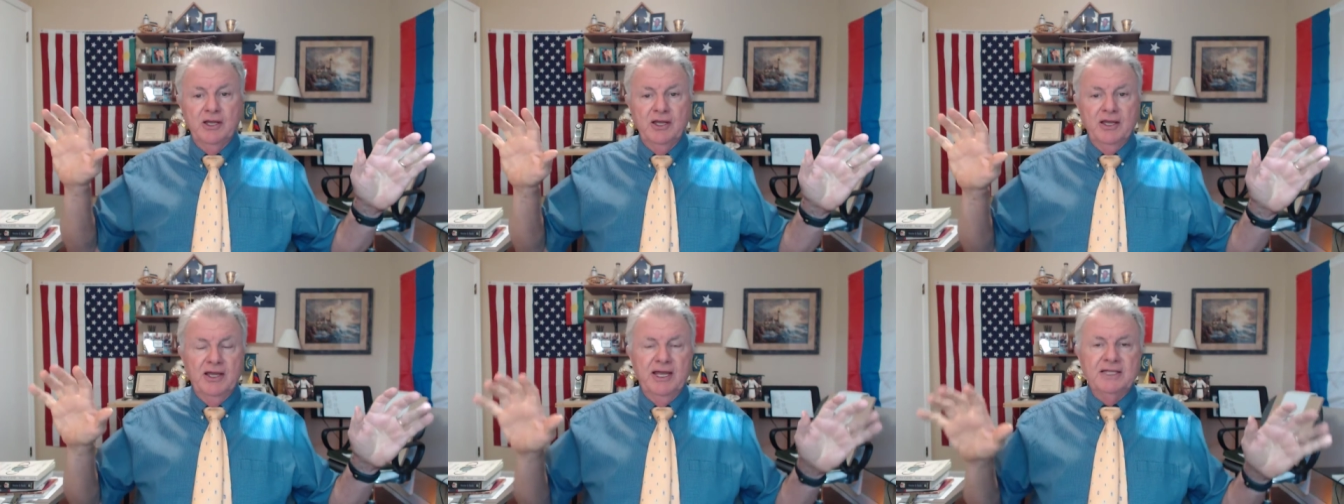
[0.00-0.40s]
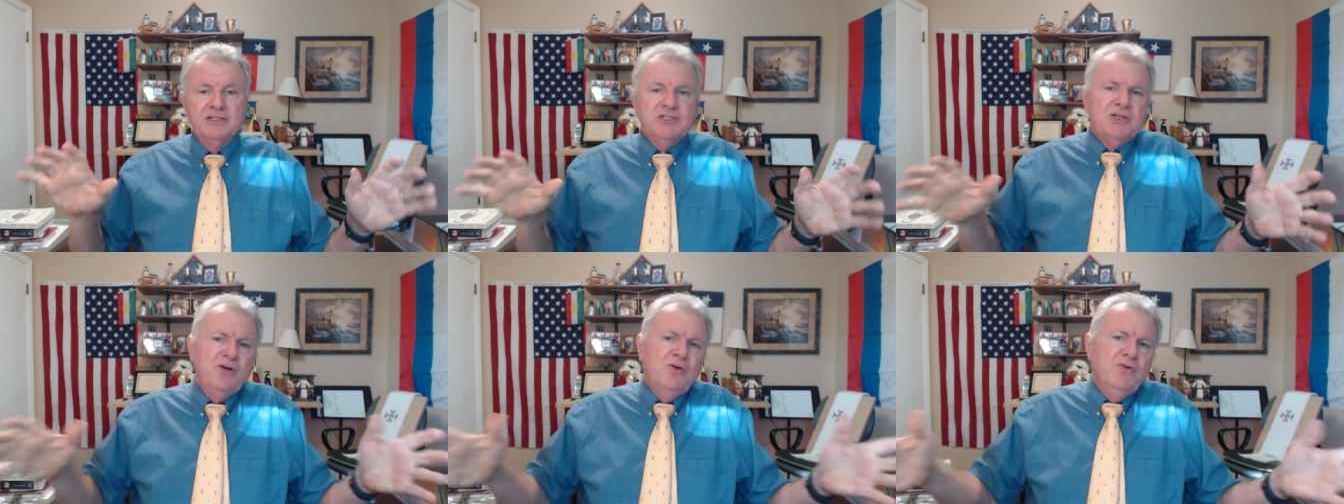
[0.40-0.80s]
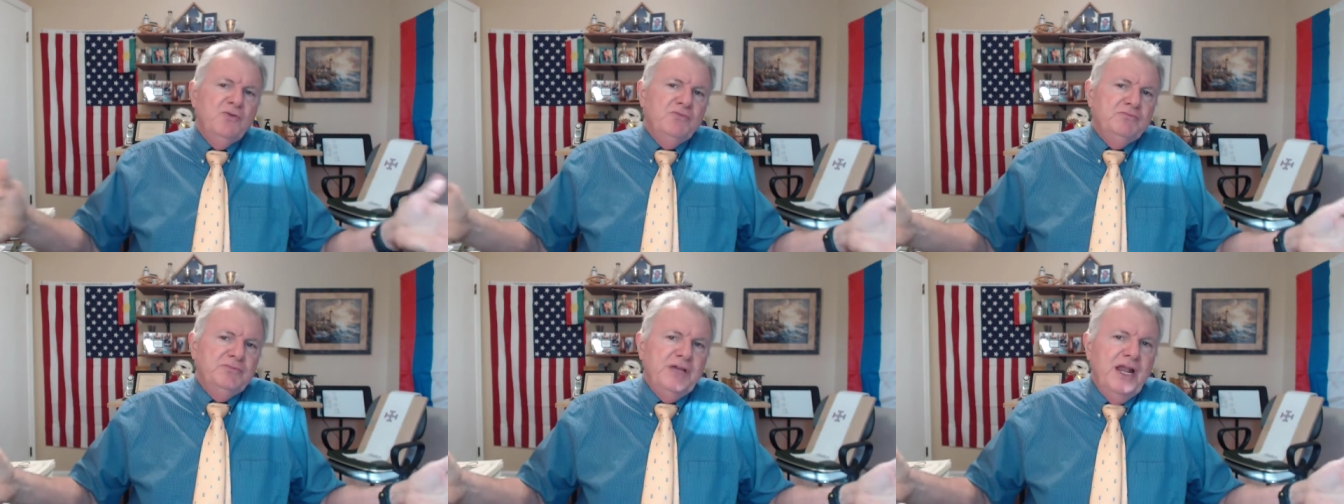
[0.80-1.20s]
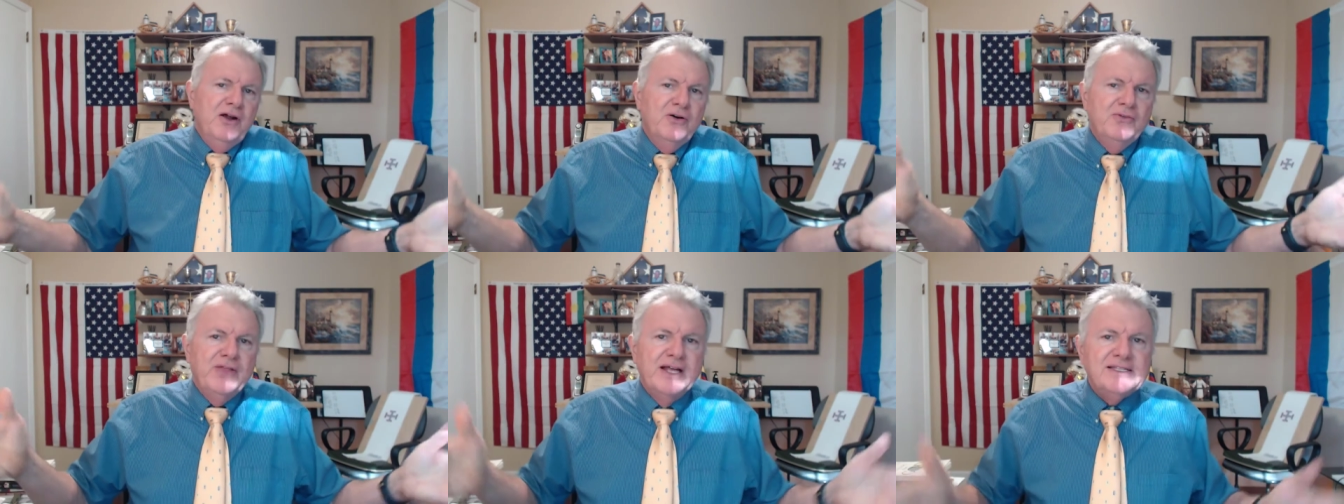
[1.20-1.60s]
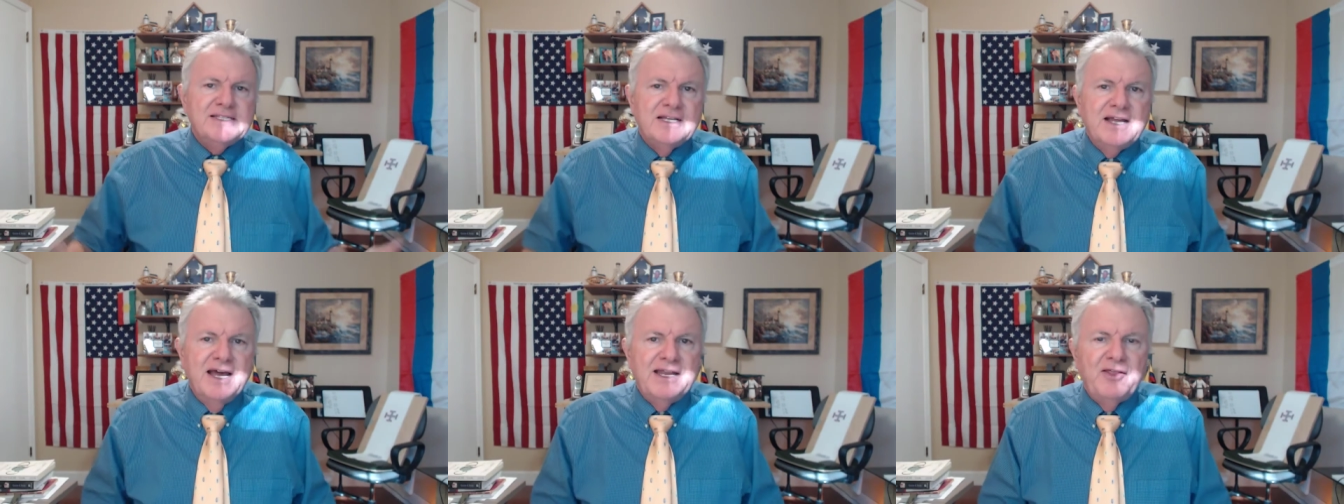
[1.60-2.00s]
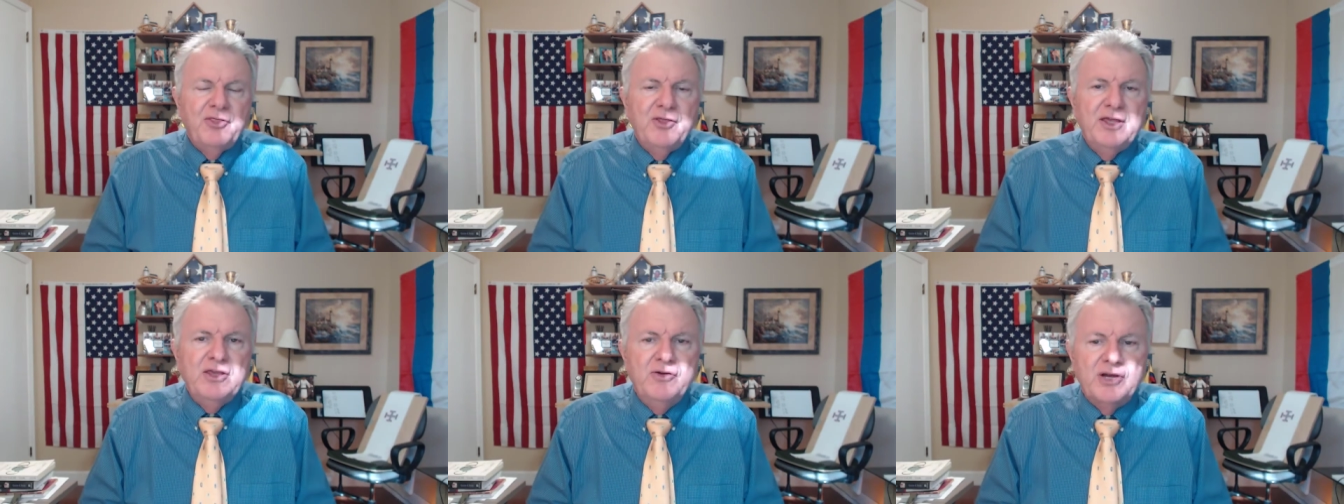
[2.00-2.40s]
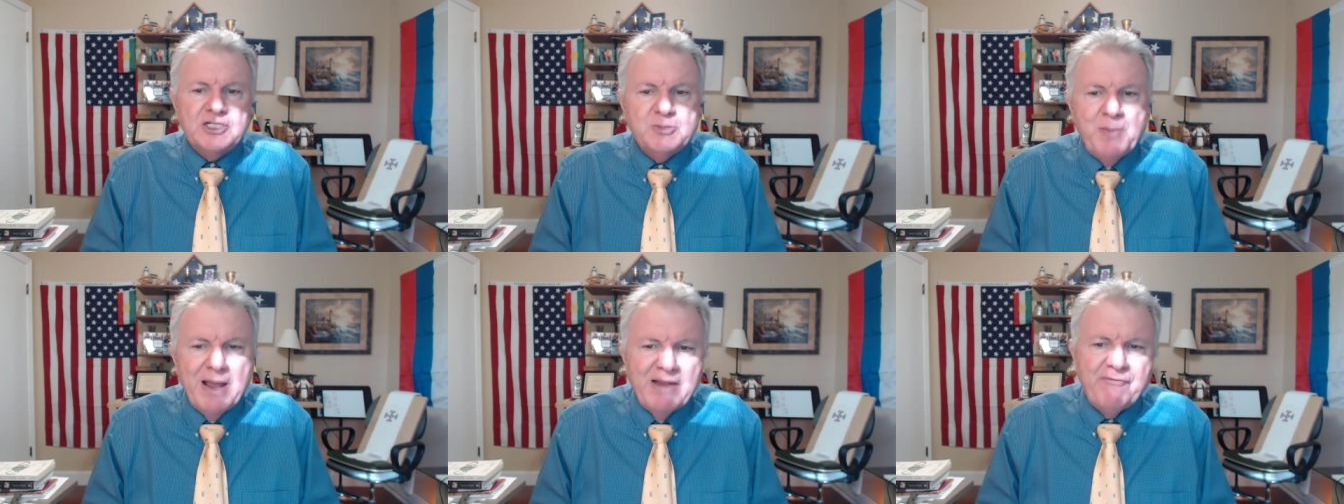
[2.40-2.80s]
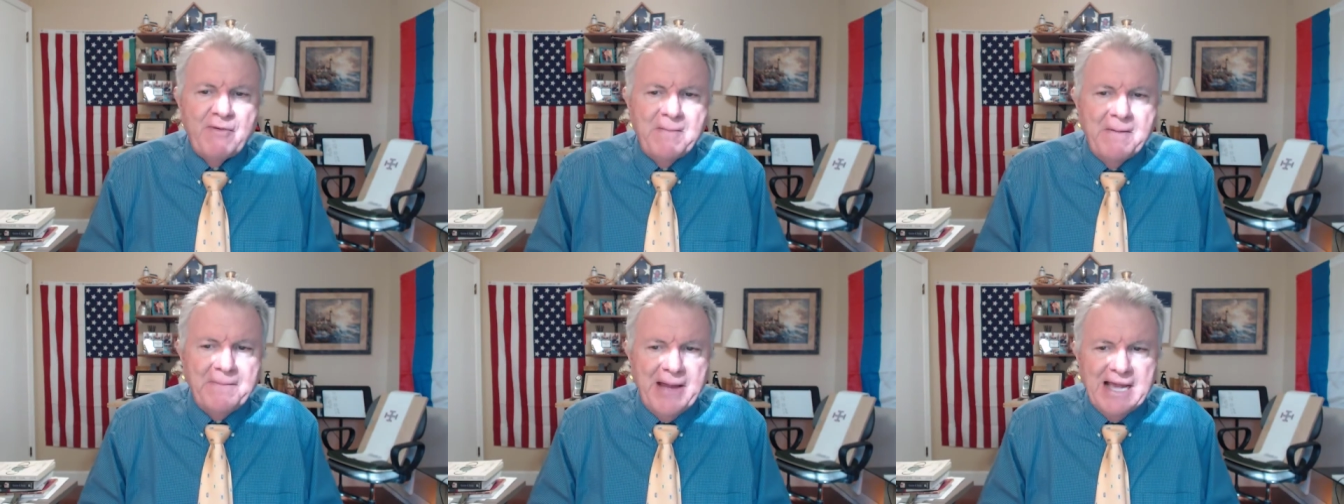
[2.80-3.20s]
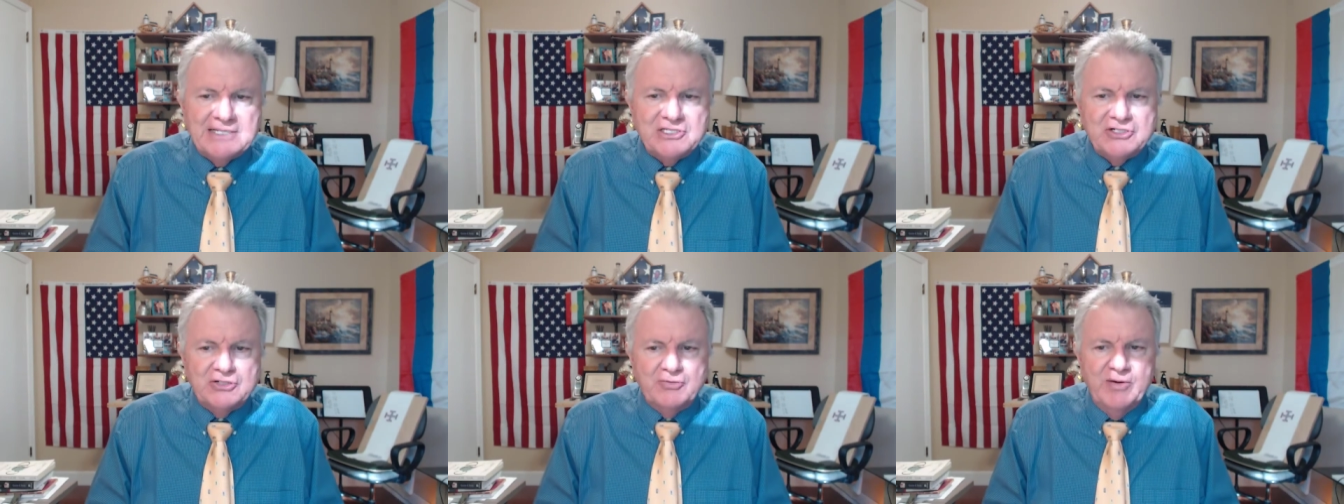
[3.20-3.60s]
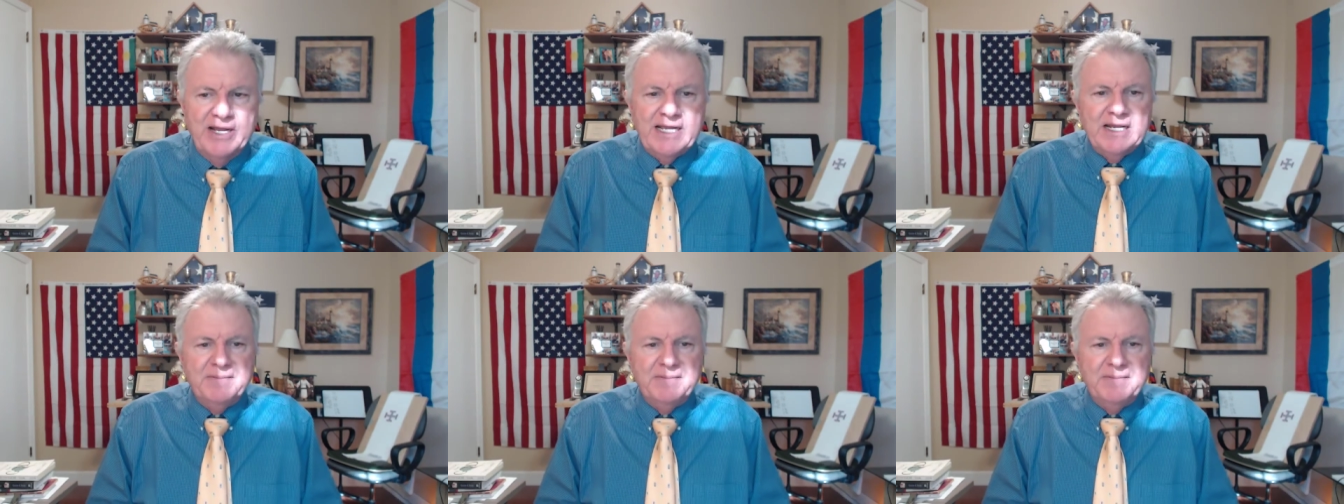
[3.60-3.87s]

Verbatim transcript: And so, you know, that's the kind of thing you expect from a pastor, right?